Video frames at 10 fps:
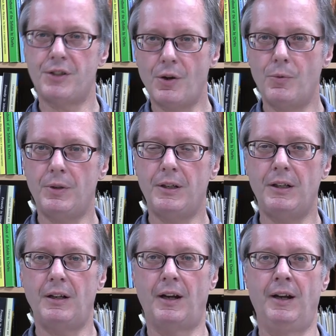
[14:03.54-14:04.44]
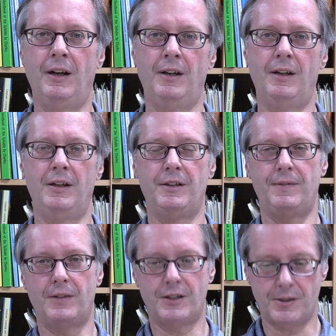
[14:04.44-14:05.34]
going and
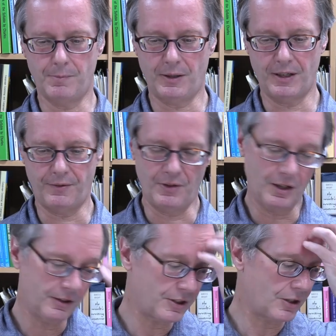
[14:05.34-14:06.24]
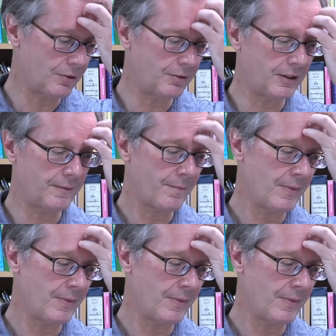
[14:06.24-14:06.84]
you've got some body of knowledge going.